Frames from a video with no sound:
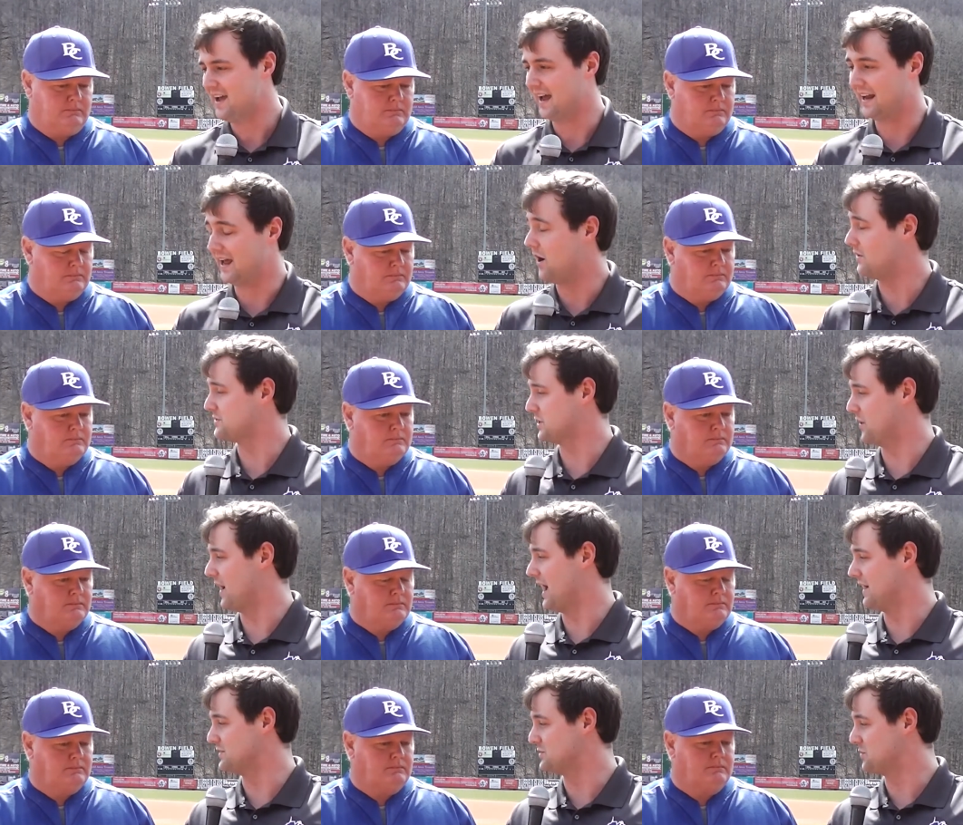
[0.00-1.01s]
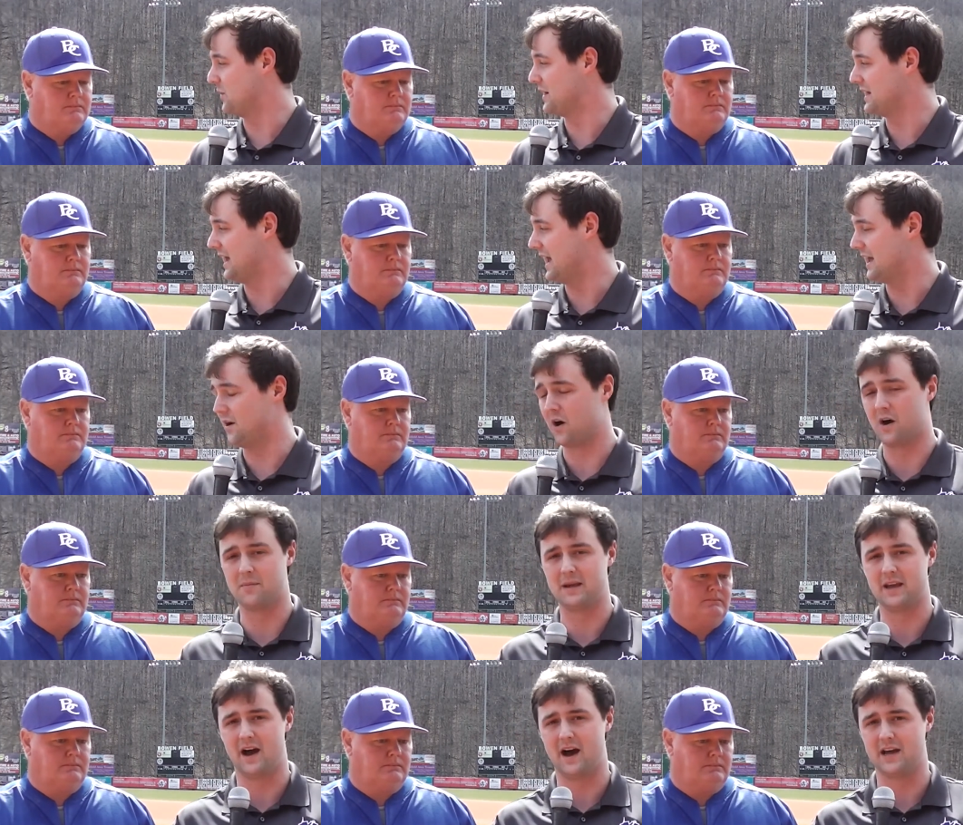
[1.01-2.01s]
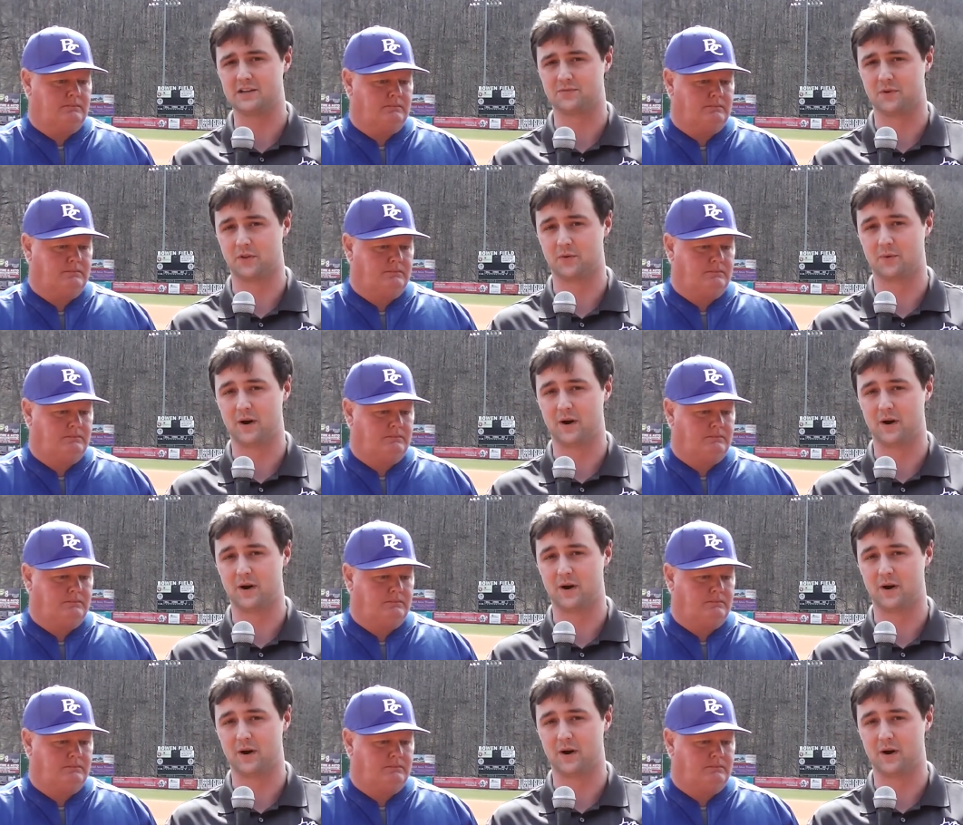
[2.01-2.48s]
Speaker 1: and he also has 28 RBIs for the